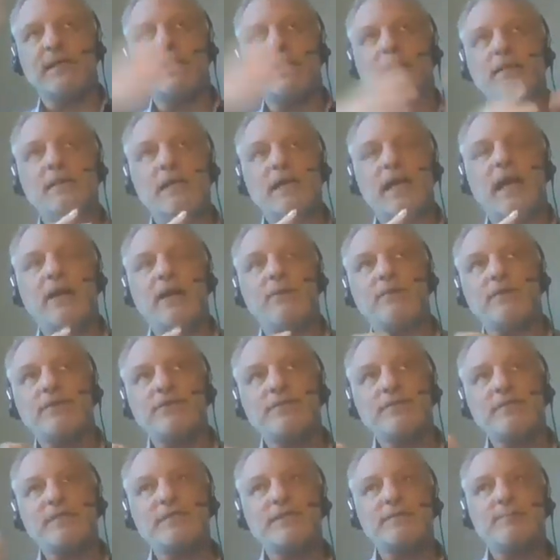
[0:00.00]
it in, and what
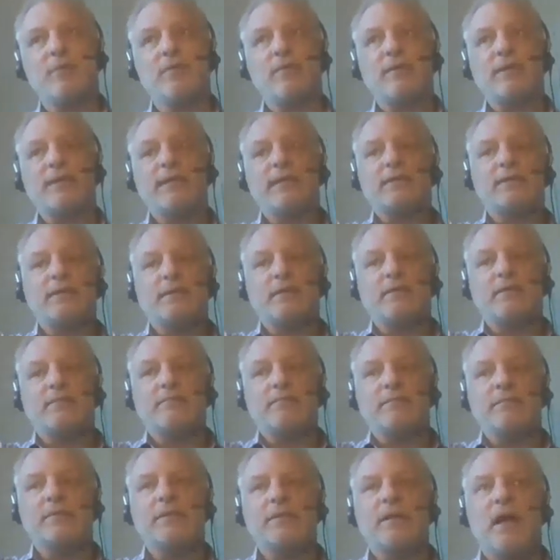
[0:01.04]
you're doing is you're pulling in
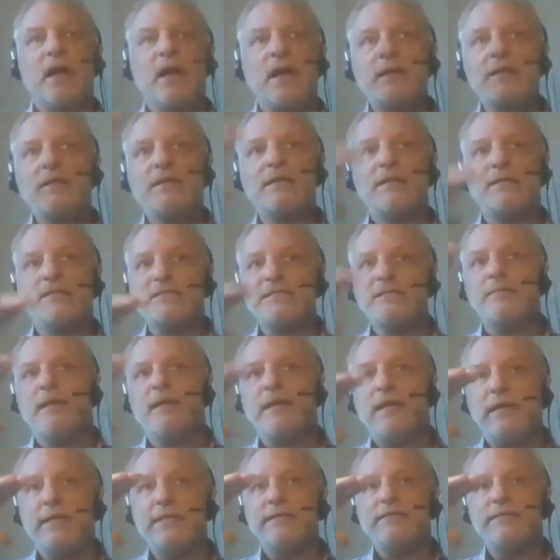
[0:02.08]

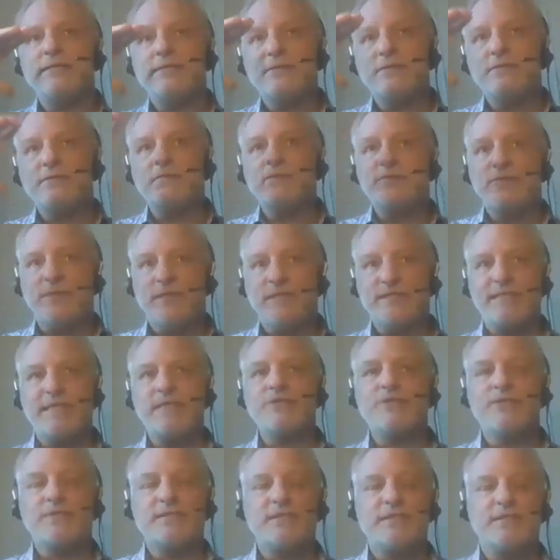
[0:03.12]
non-customized
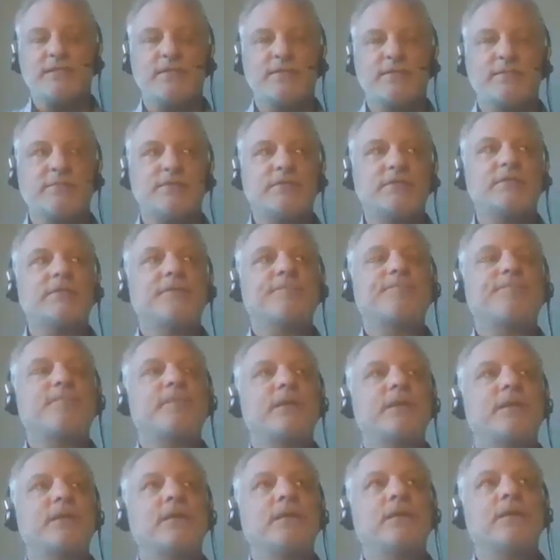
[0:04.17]
translation systems
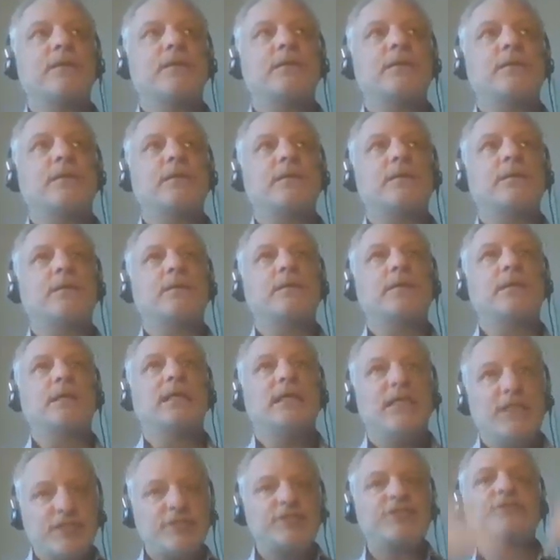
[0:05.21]

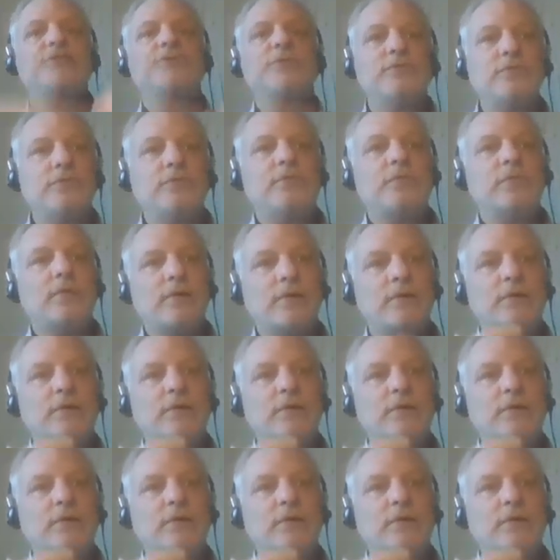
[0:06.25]
into